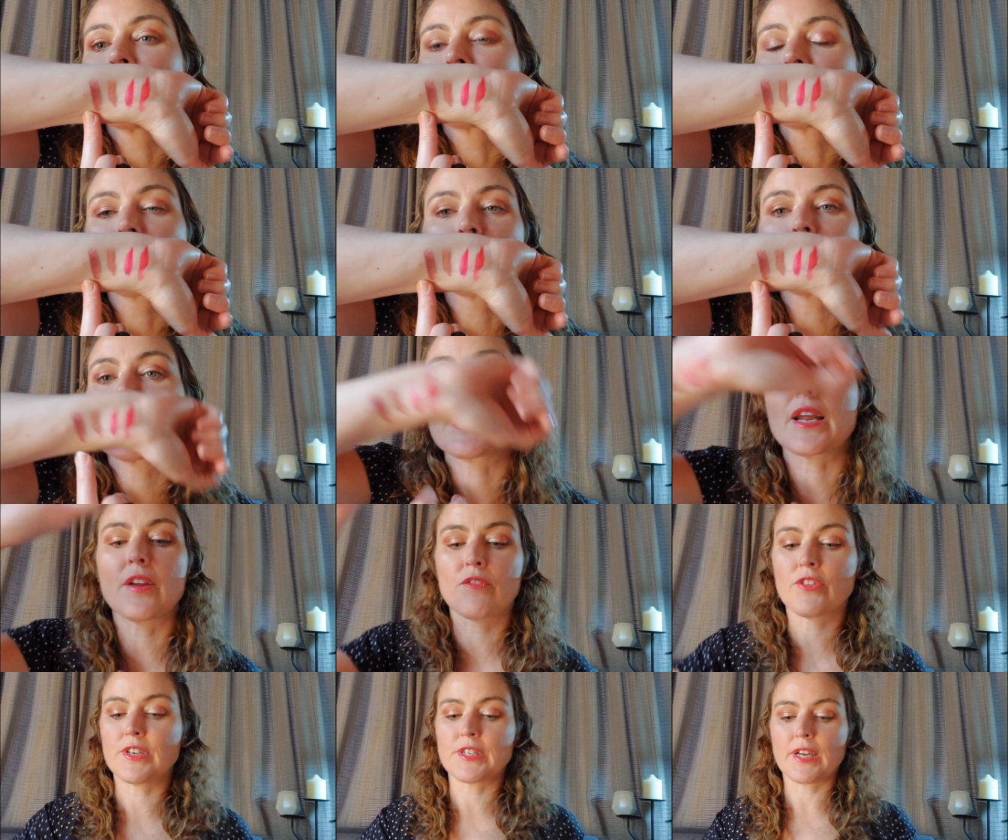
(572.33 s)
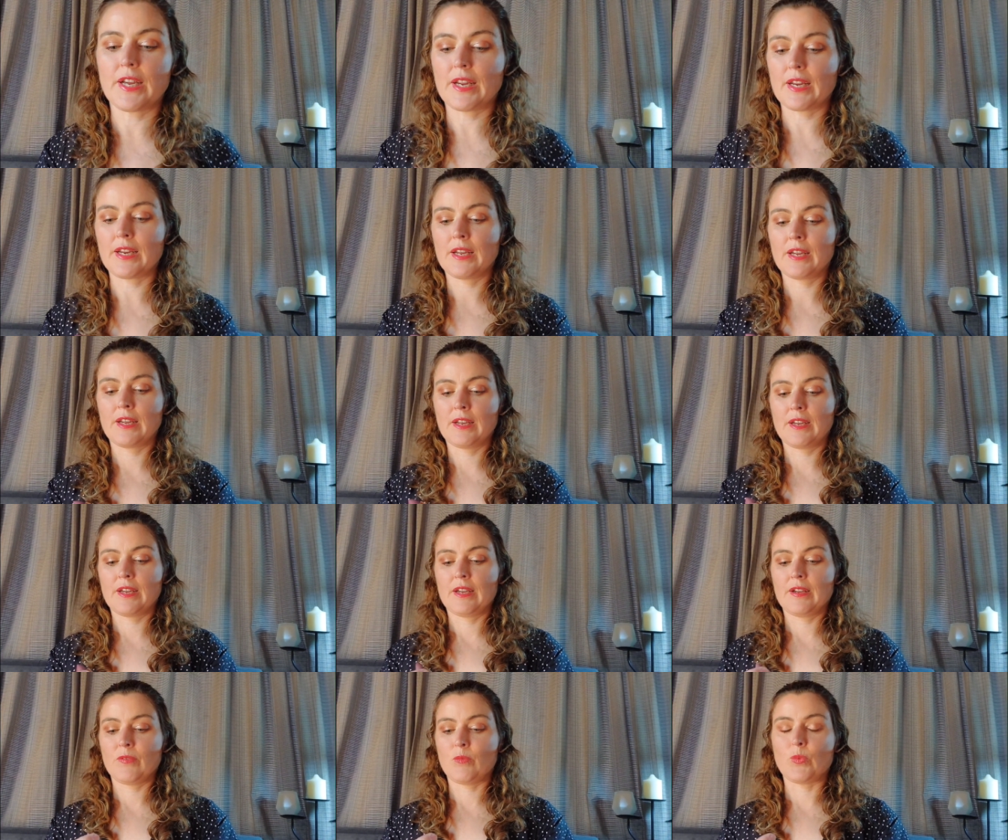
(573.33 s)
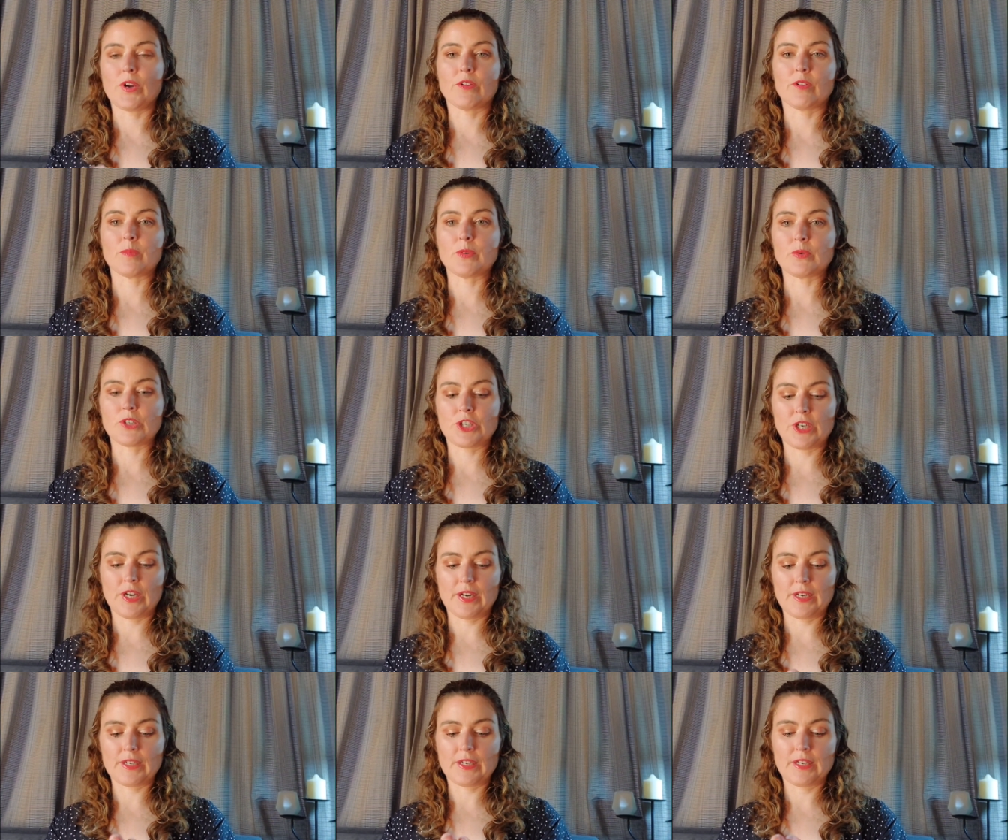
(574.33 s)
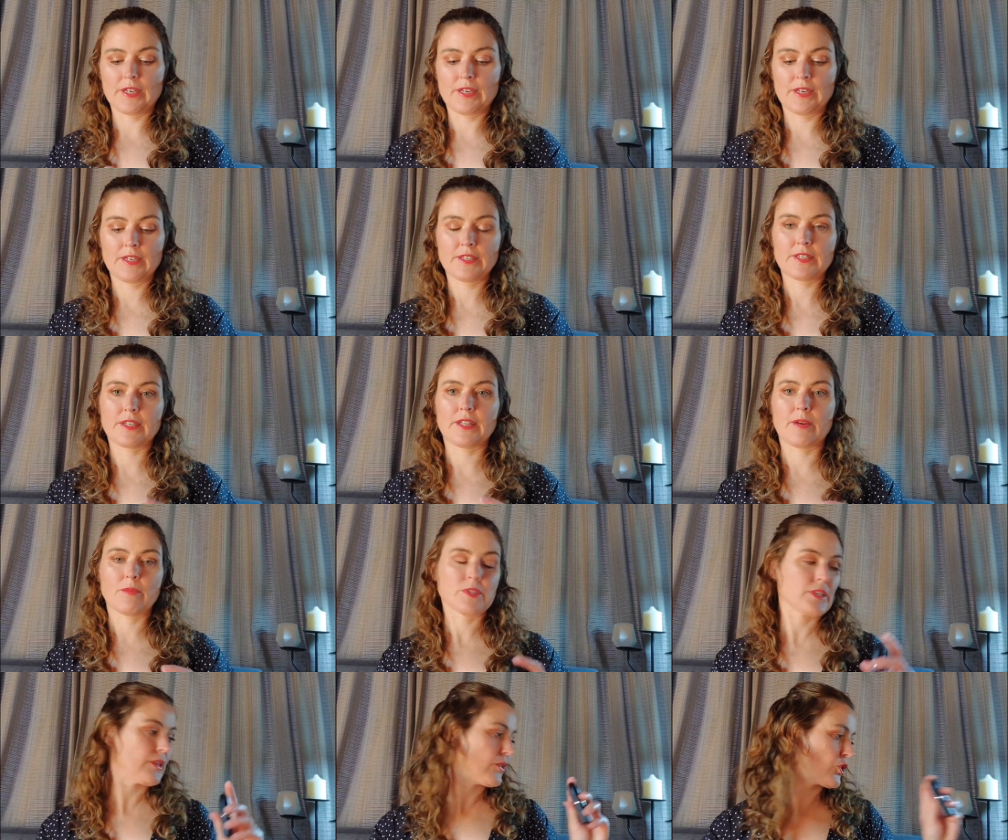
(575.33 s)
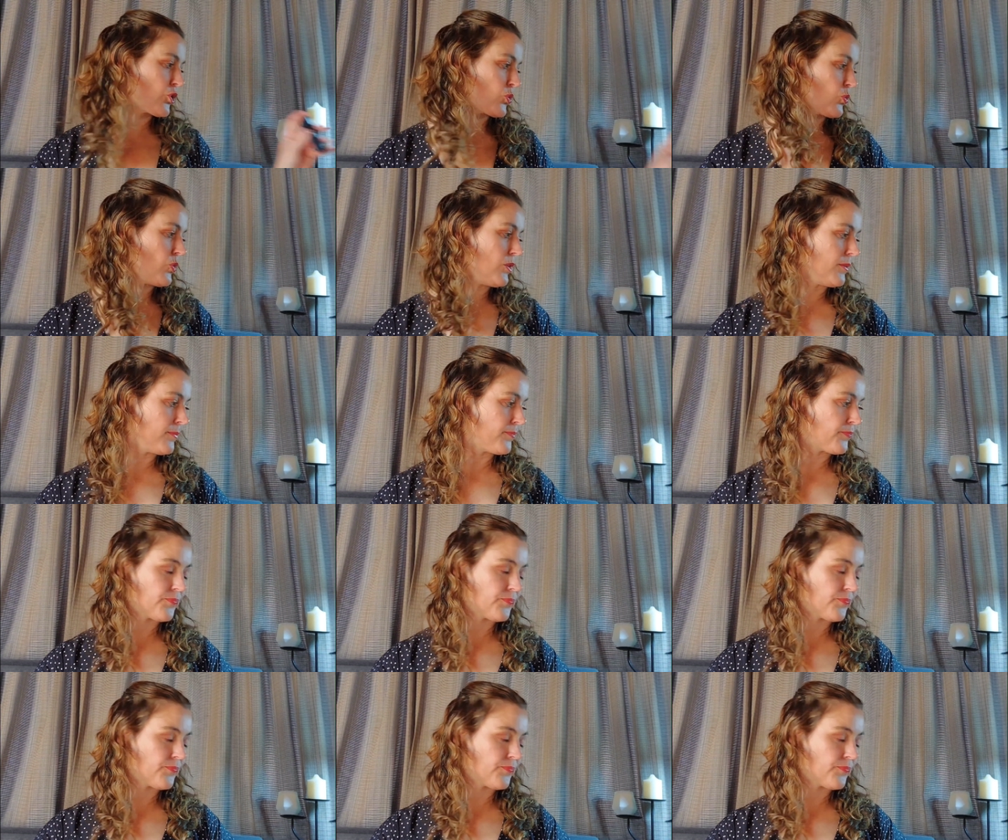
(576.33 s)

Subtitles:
Just an everyday wearable shade. So that was Soar.